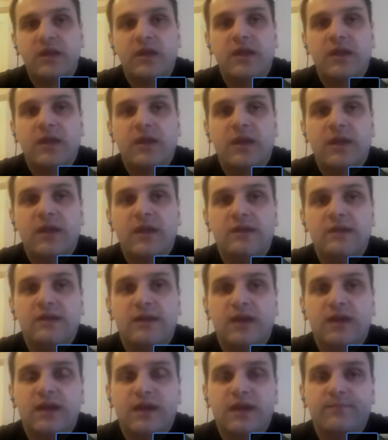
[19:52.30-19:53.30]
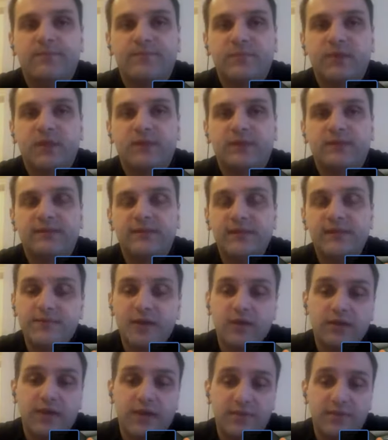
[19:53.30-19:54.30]
And the thing
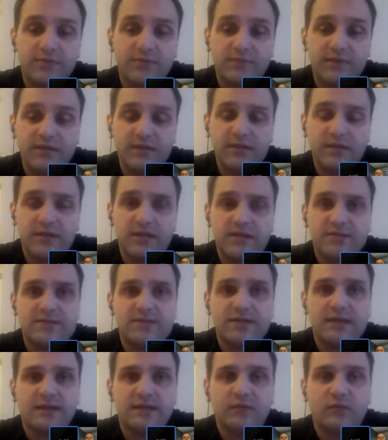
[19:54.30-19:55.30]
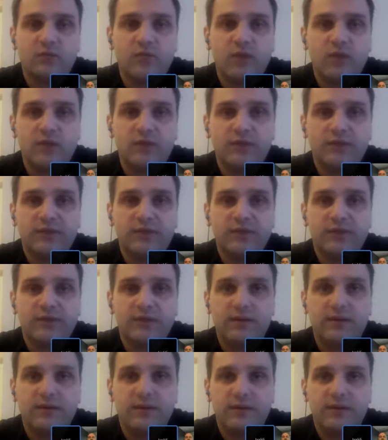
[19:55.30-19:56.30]
about Hypermedia is that one of the
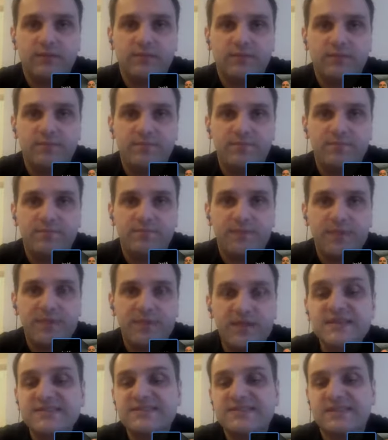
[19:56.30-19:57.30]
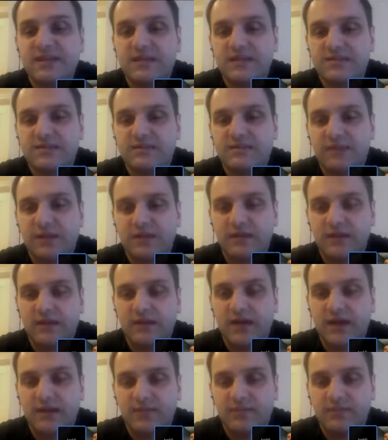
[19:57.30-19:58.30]
biggest things in
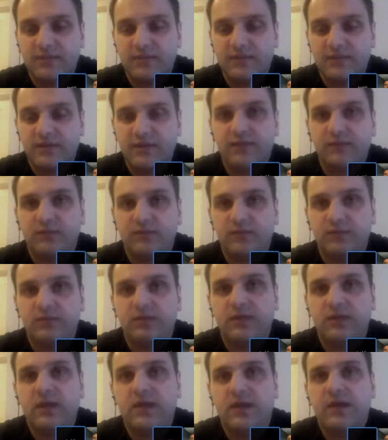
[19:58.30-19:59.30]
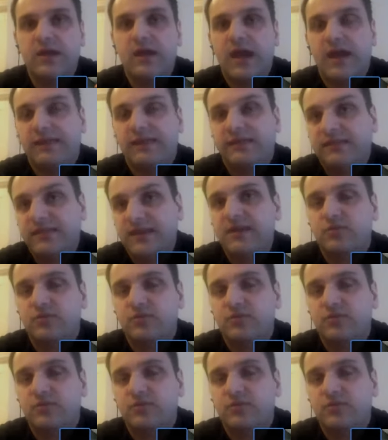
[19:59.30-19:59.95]
hypermedia and what I think